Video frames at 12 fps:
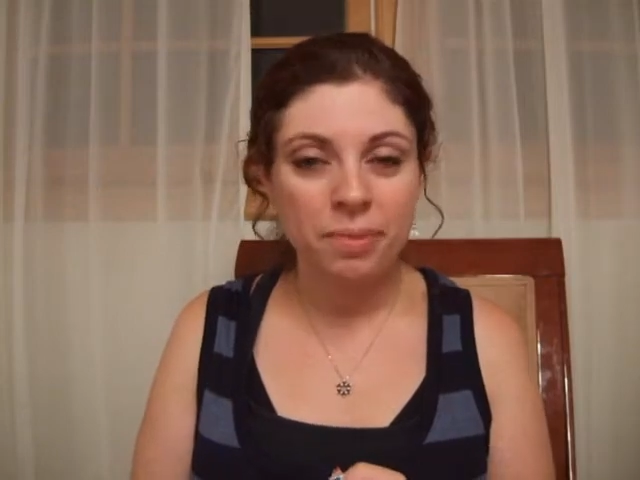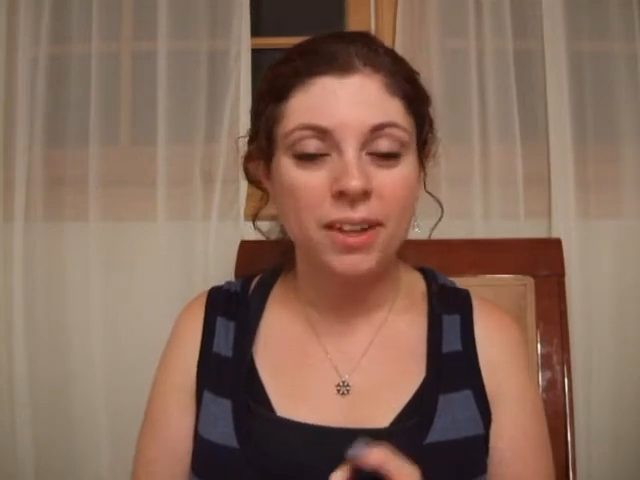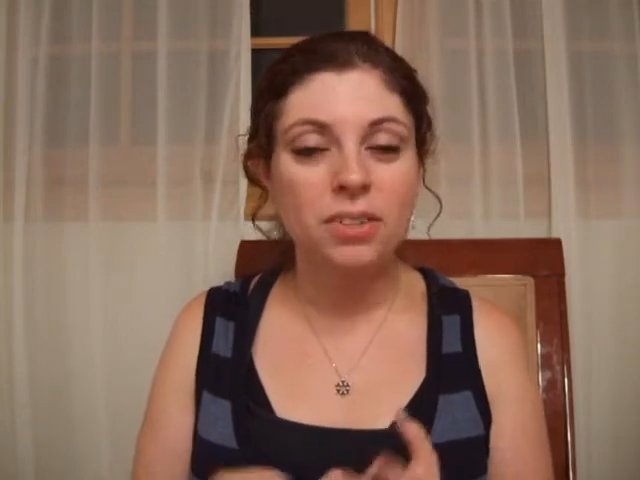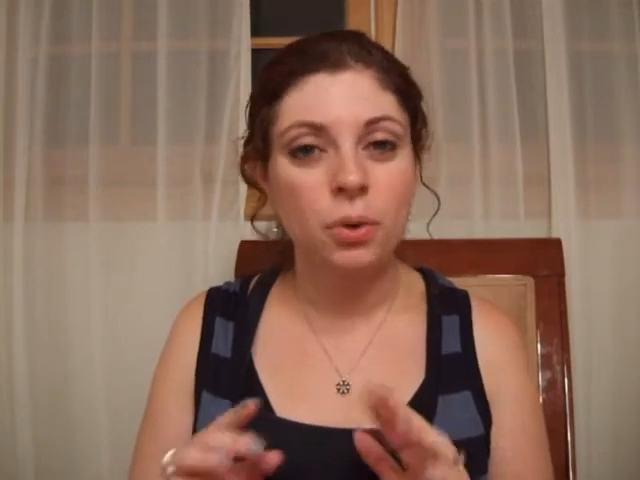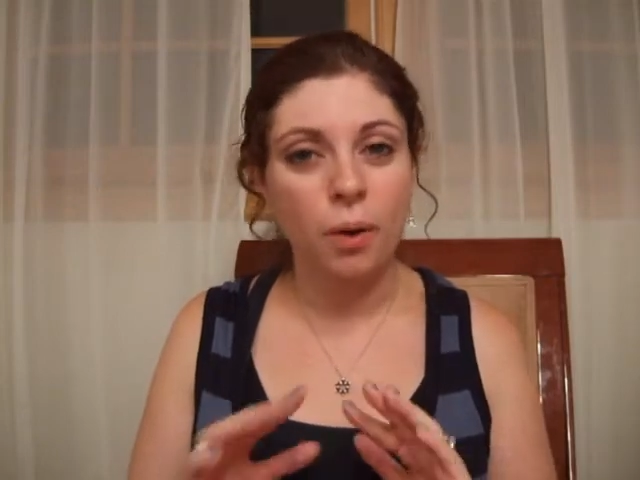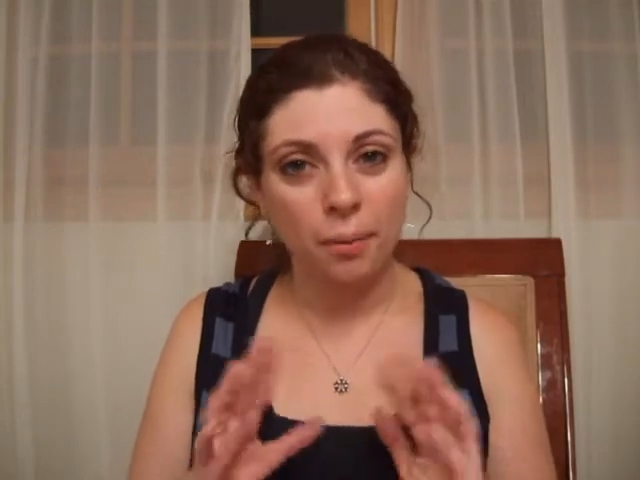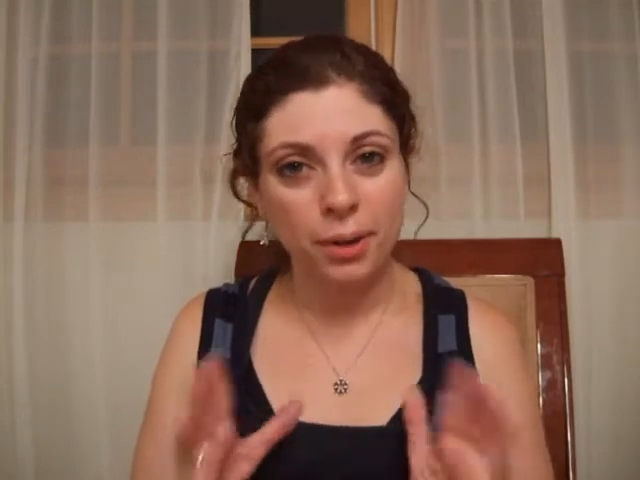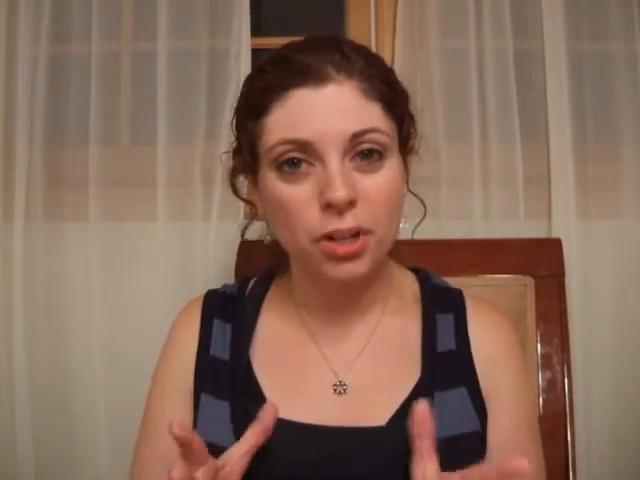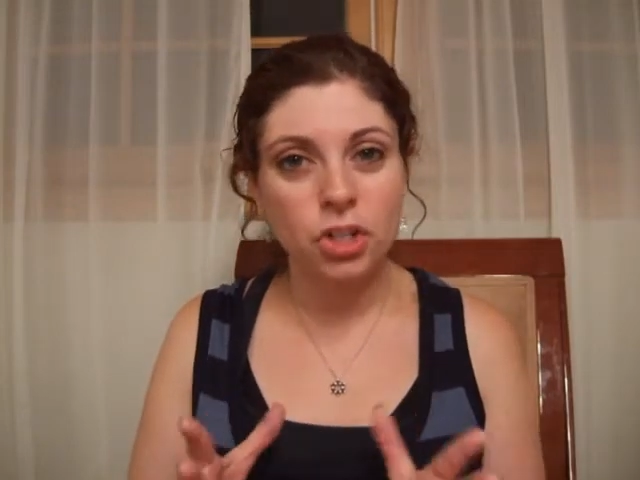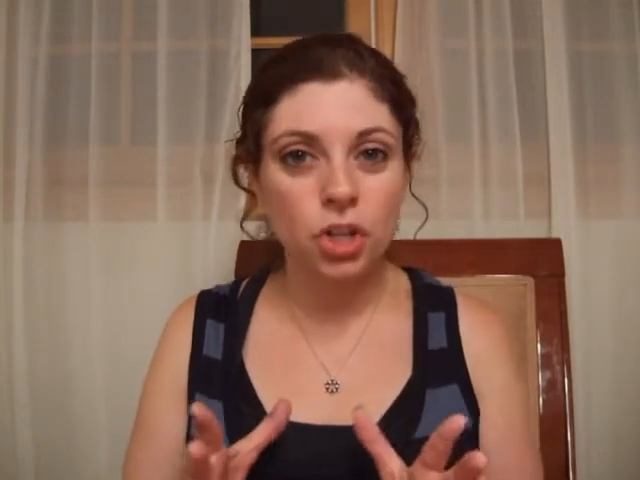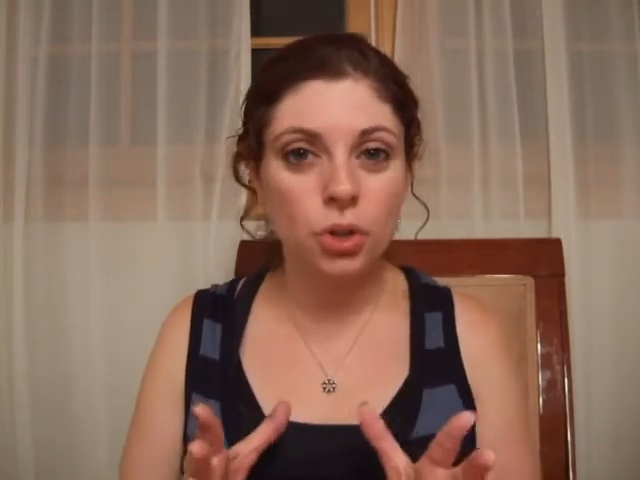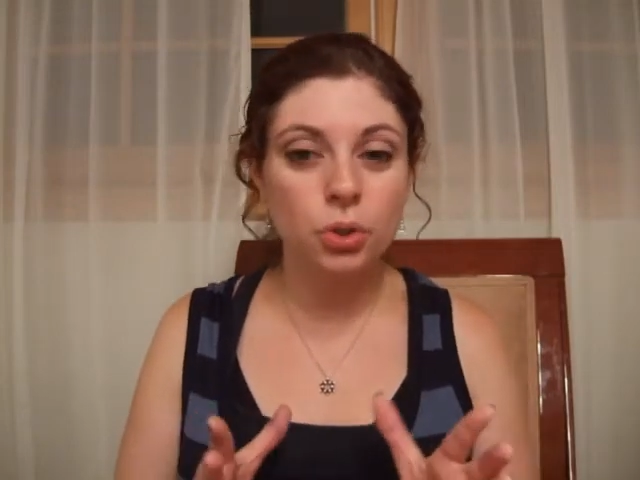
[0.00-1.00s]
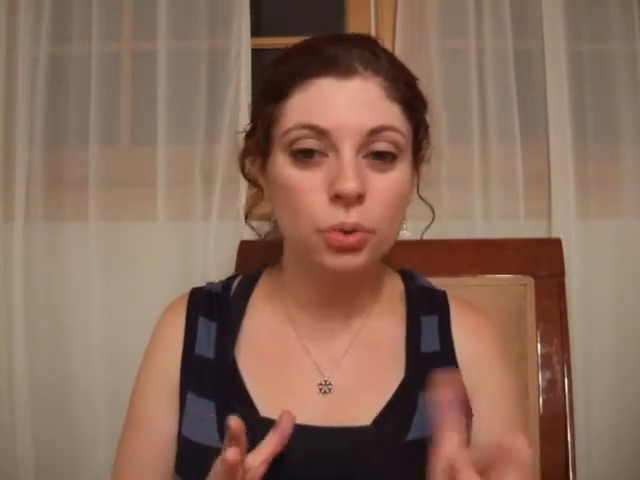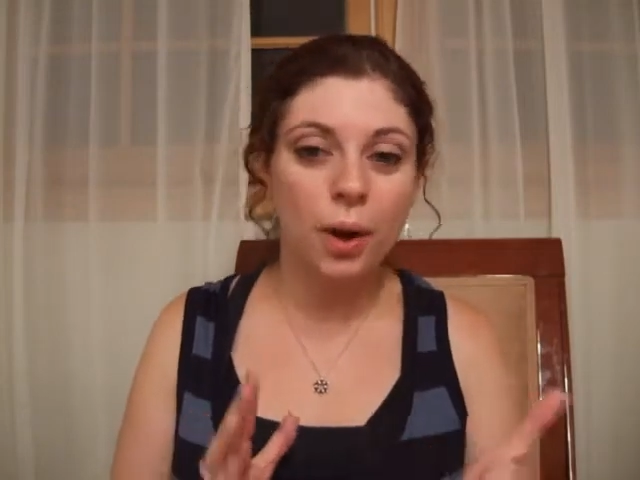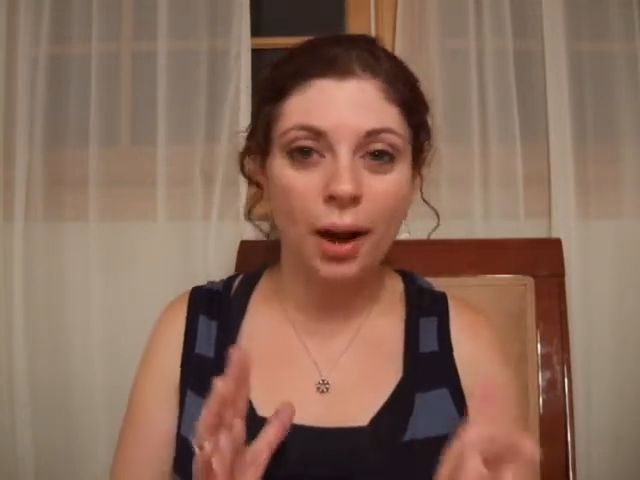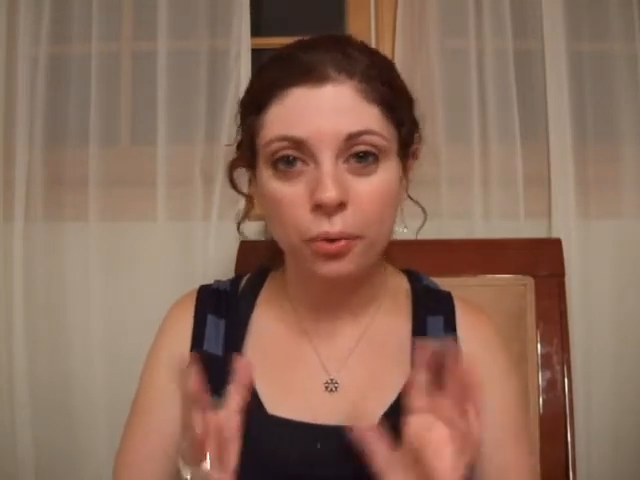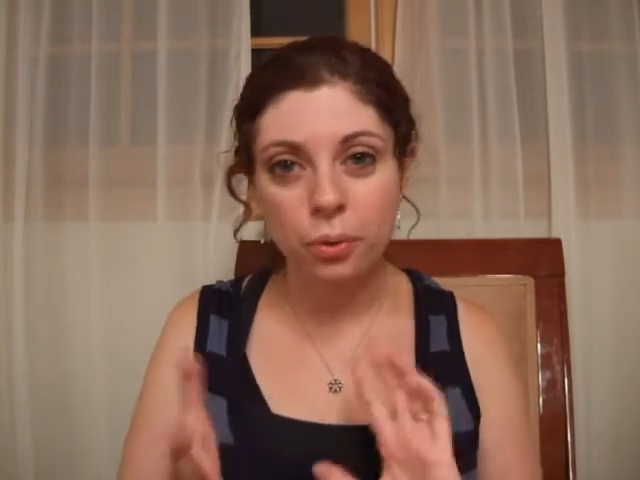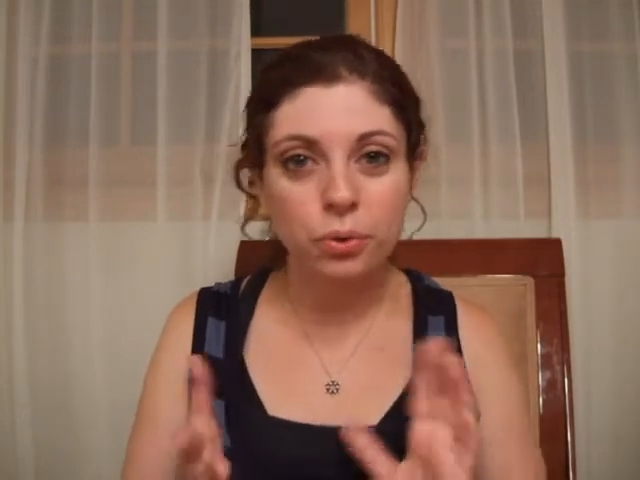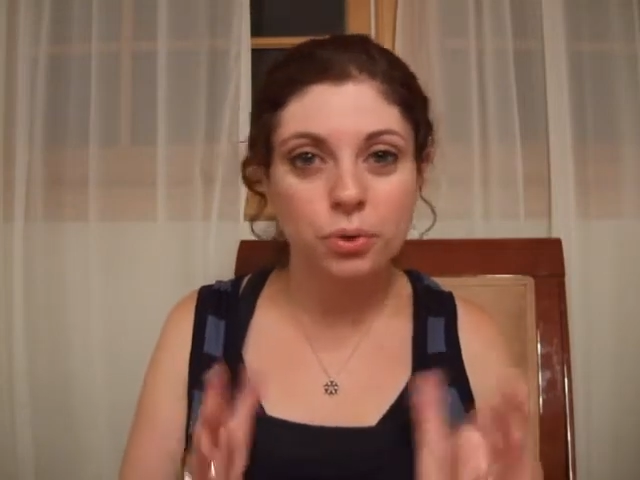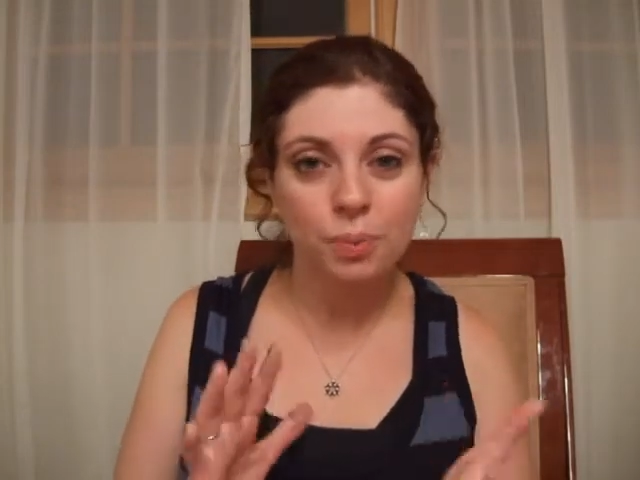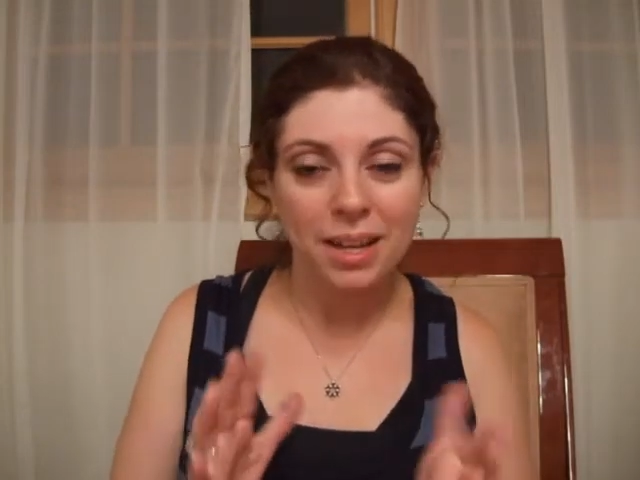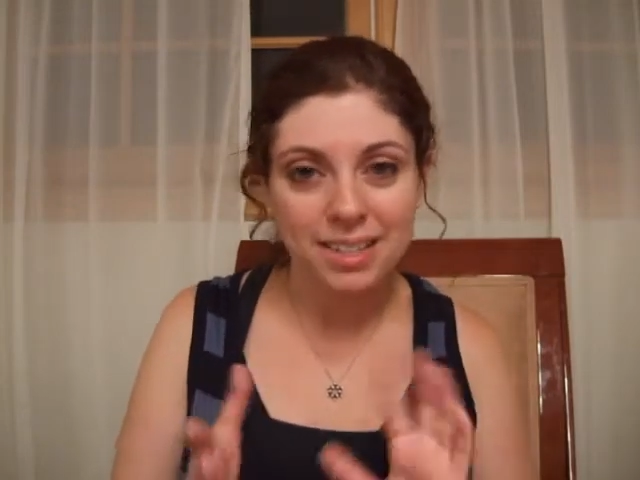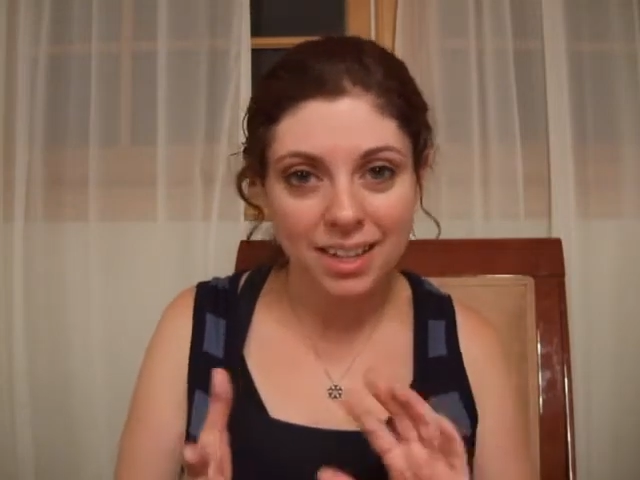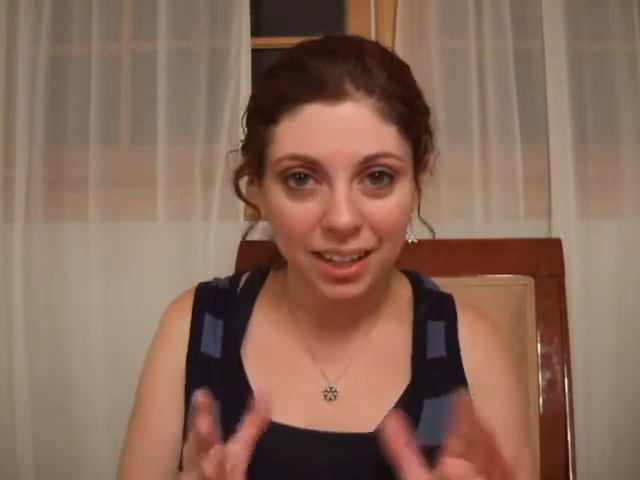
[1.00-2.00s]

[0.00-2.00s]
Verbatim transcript: So I'm going to show you how those basic